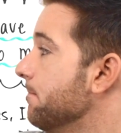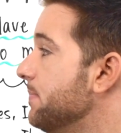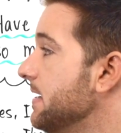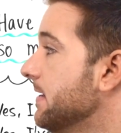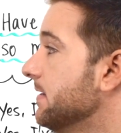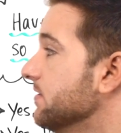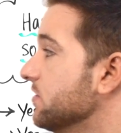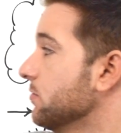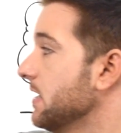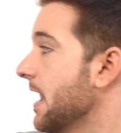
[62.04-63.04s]
been.
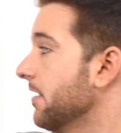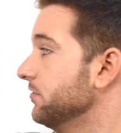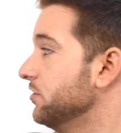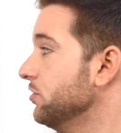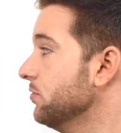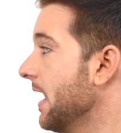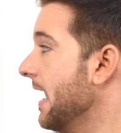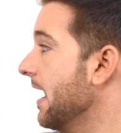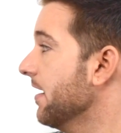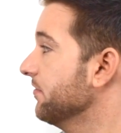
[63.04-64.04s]
So we have to
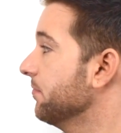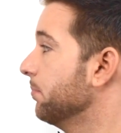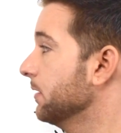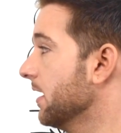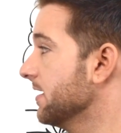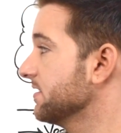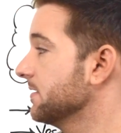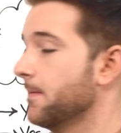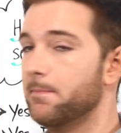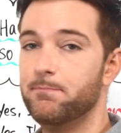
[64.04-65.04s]
have
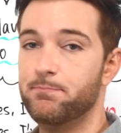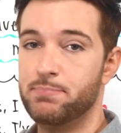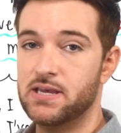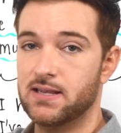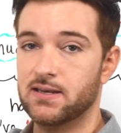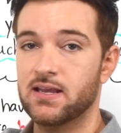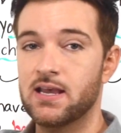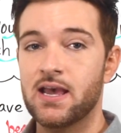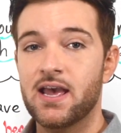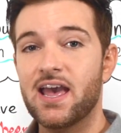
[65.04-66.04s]
plus been.
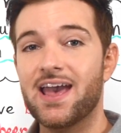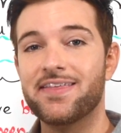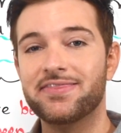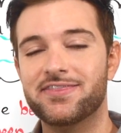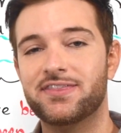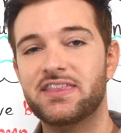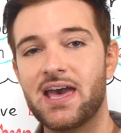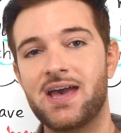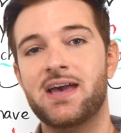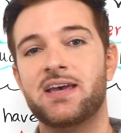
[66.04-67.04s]
And
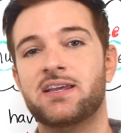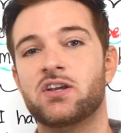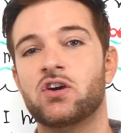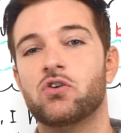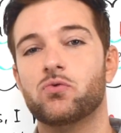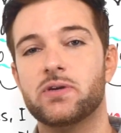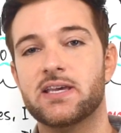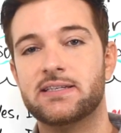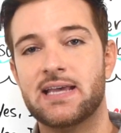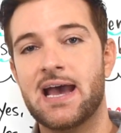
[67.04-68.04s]
then
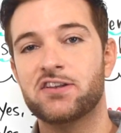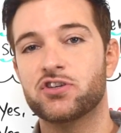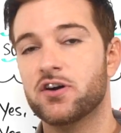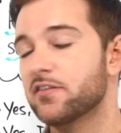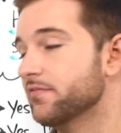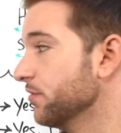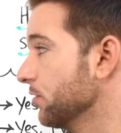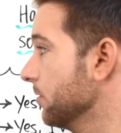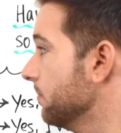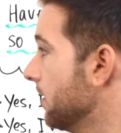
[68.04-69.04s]
we attach a
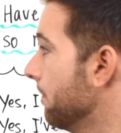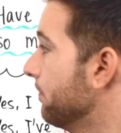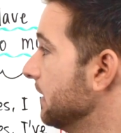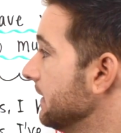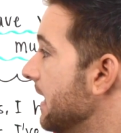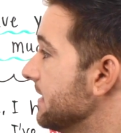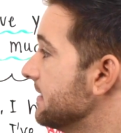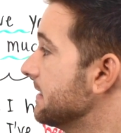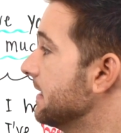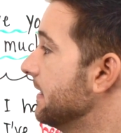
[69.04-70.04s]
verb
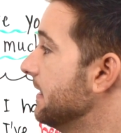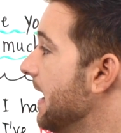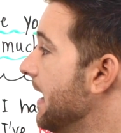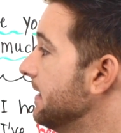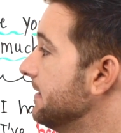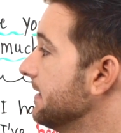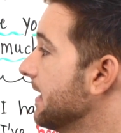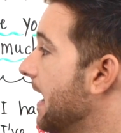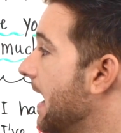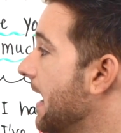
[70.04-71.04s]
plus the
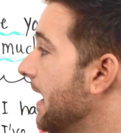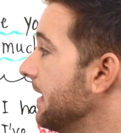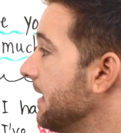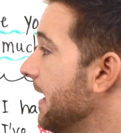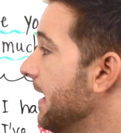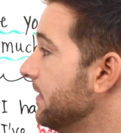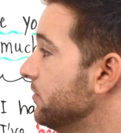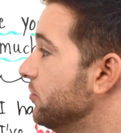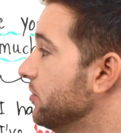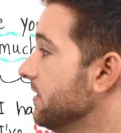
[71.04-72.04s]
ending
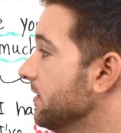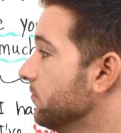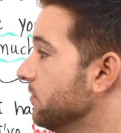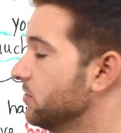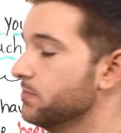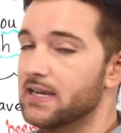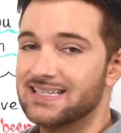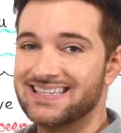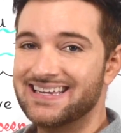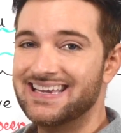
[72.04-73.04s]
ing, which
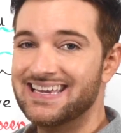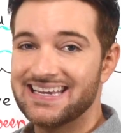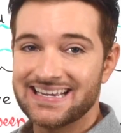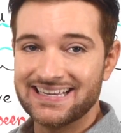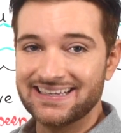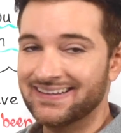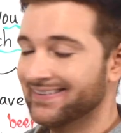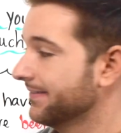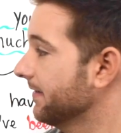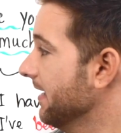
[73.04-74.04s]
makes ing.
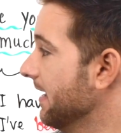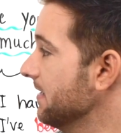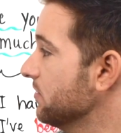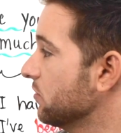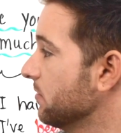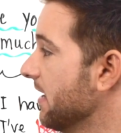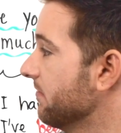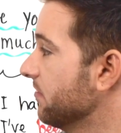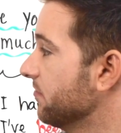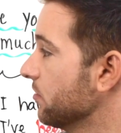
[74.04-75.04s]
Okay, so we
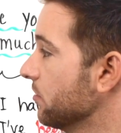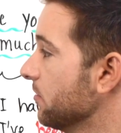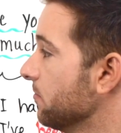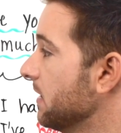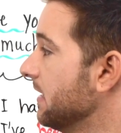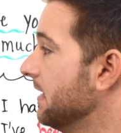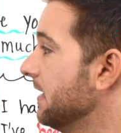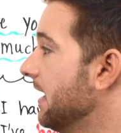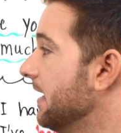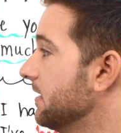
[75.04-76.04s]
have a verb
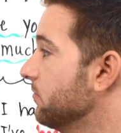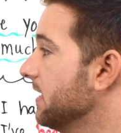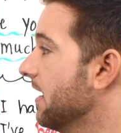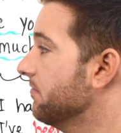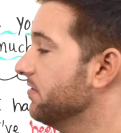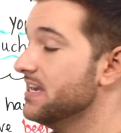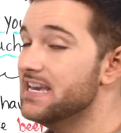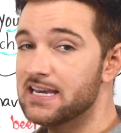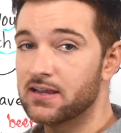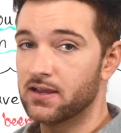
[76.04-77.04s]
and then we have
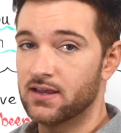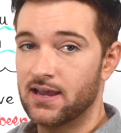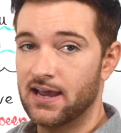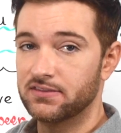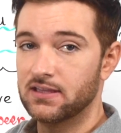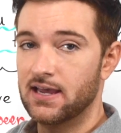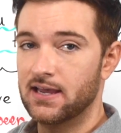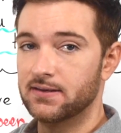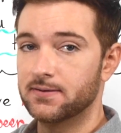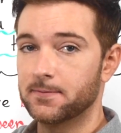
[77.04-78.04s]
ing at the
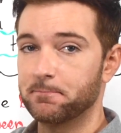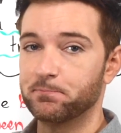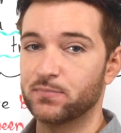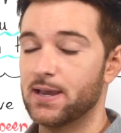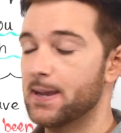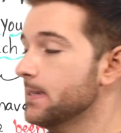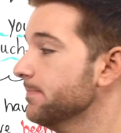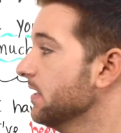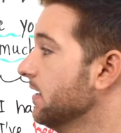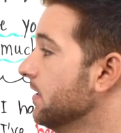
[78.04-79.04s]
end.
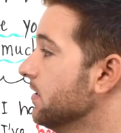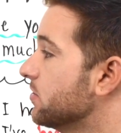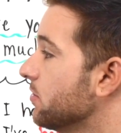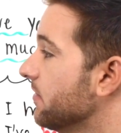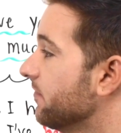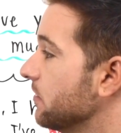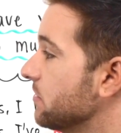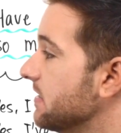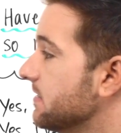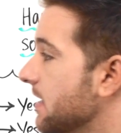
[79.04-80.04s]
Okay, so in the
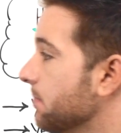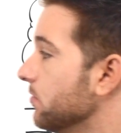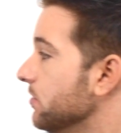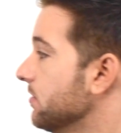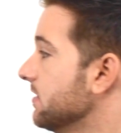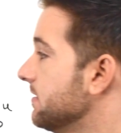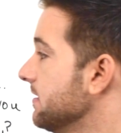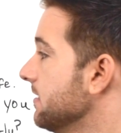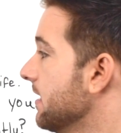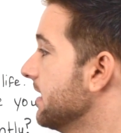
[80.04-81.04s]
first example you can
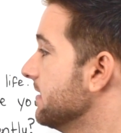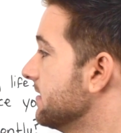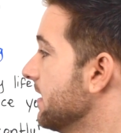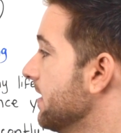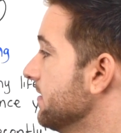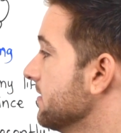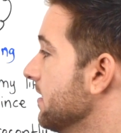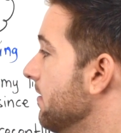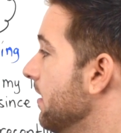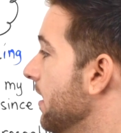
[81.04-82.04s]
see that it says,
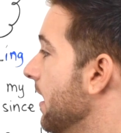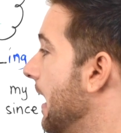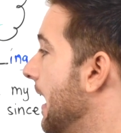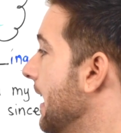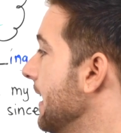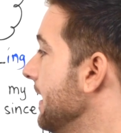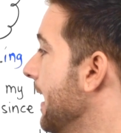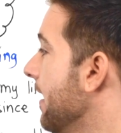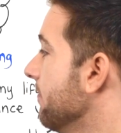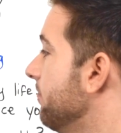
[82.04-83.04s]
I
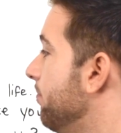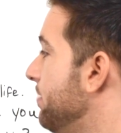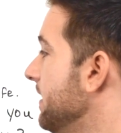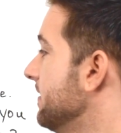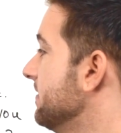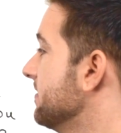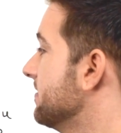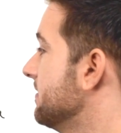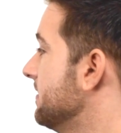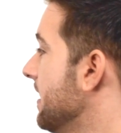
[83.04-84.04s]
have been
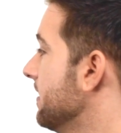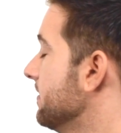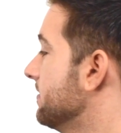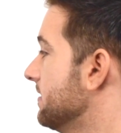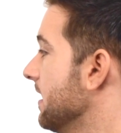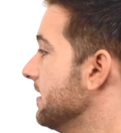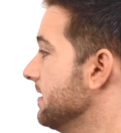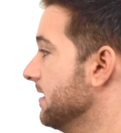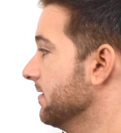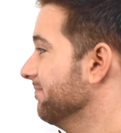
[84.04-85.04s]

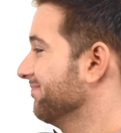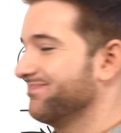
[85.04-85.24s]
studying